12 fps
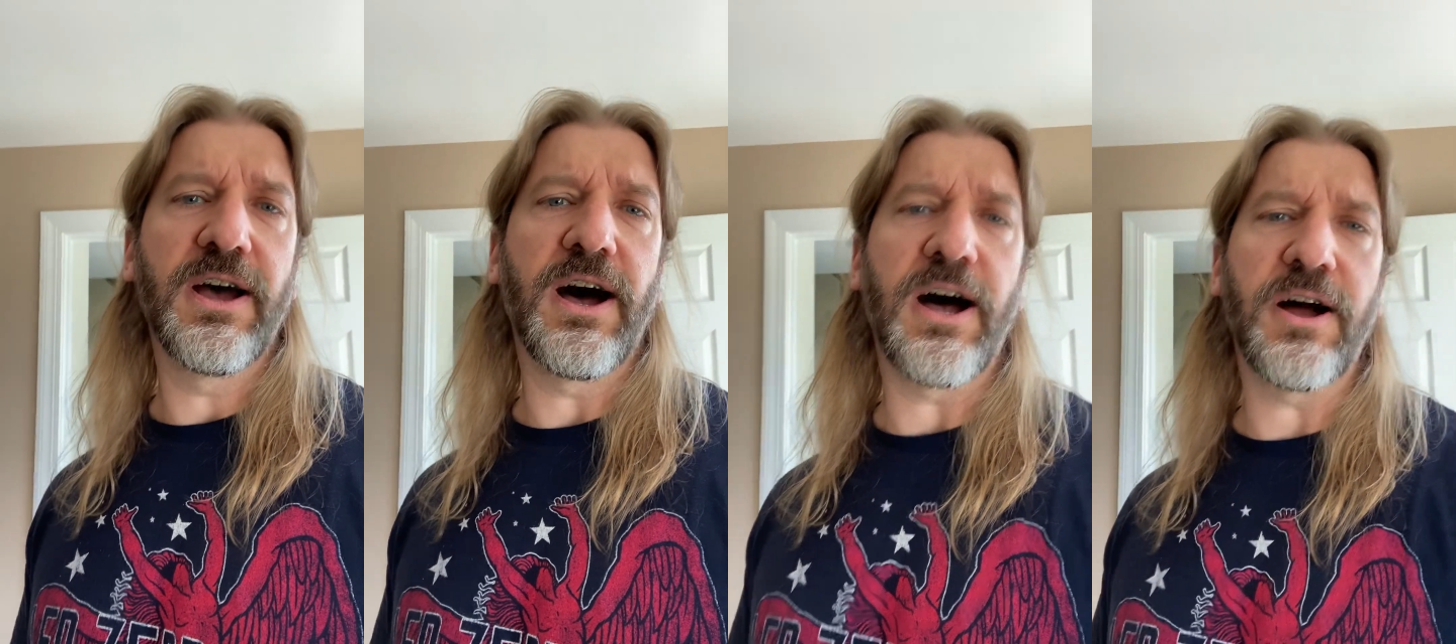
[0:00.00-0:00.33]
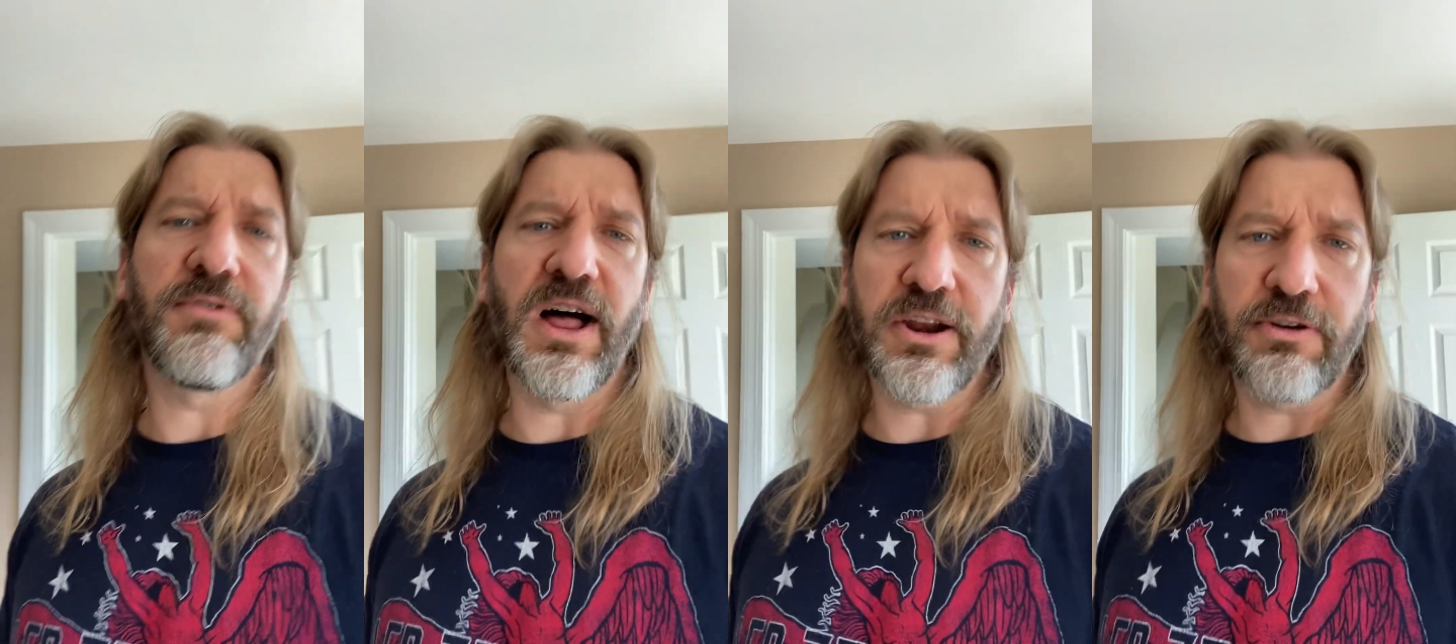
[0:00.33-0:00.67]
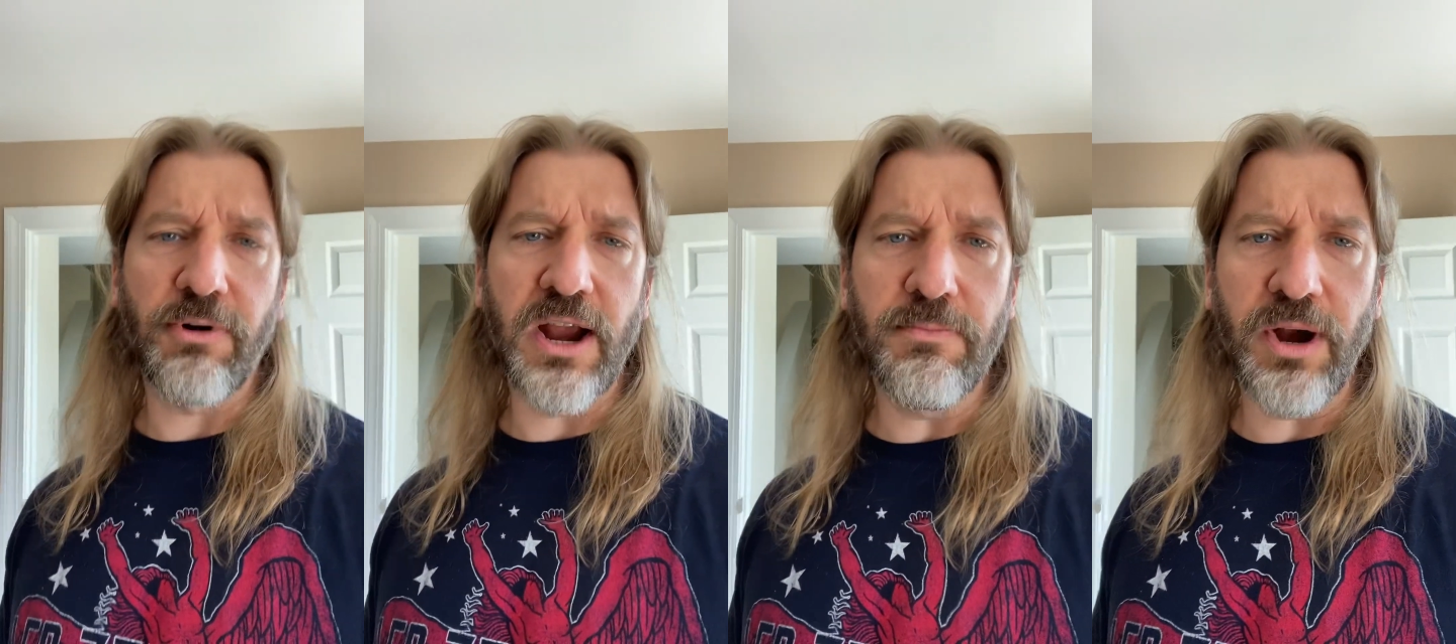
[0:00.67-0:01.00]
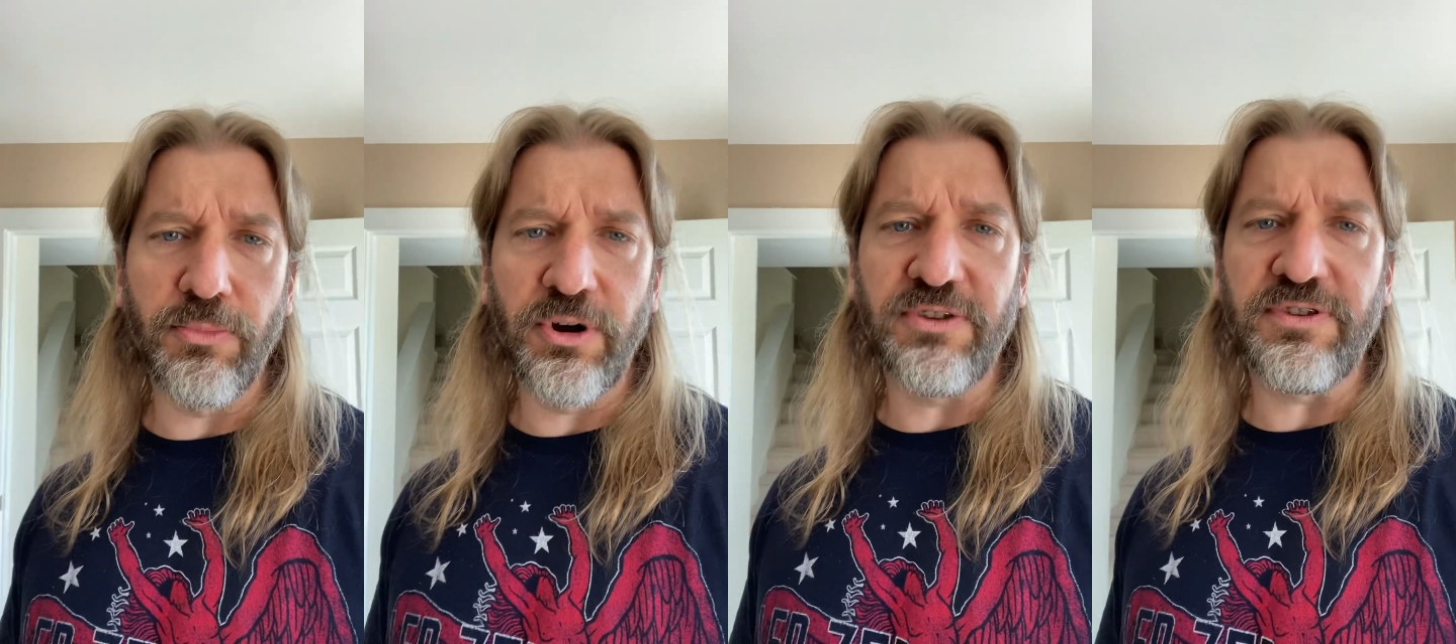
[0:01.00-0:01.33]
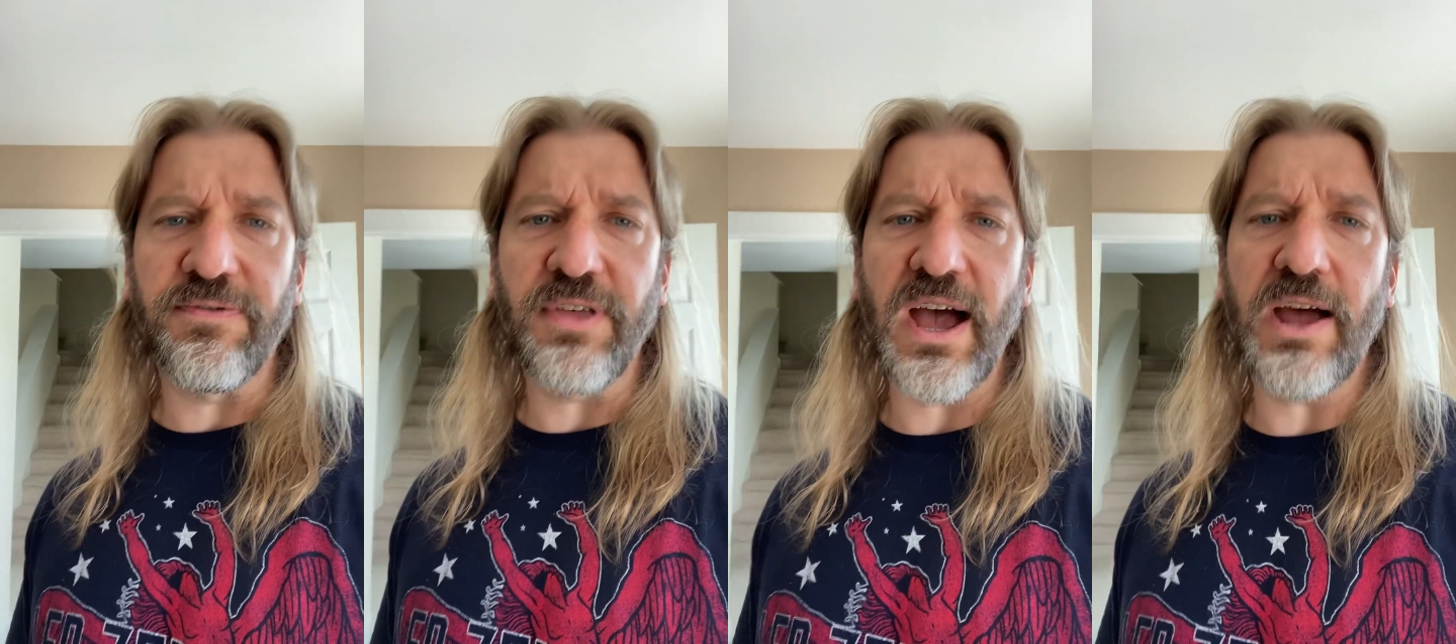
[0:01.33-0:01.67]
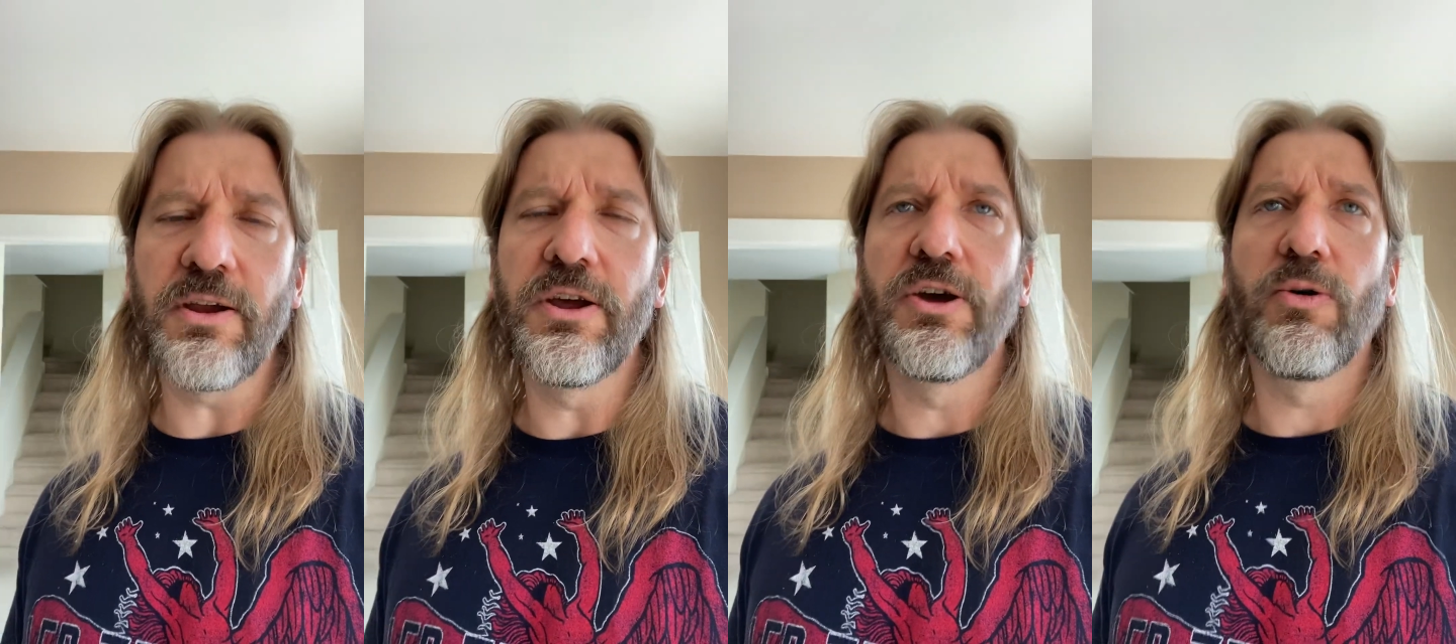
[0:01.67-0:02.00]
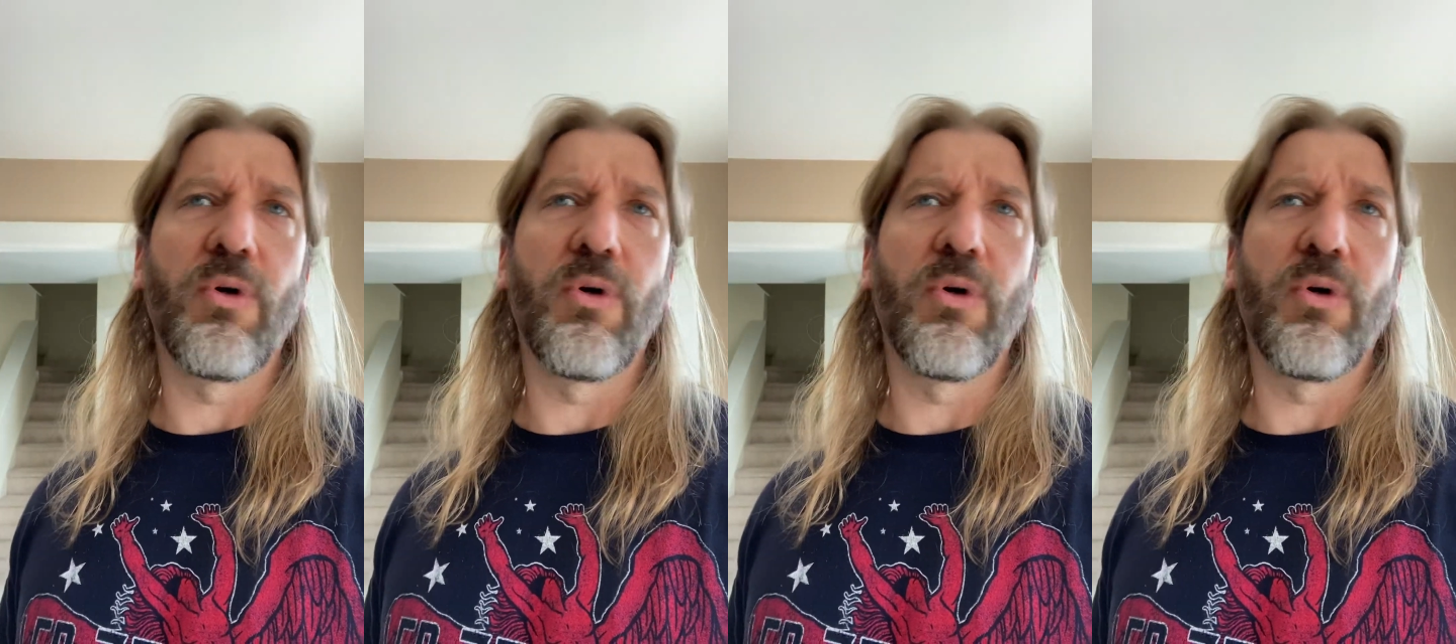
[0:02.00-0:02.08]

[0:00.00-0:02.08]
A lot of great memories of that,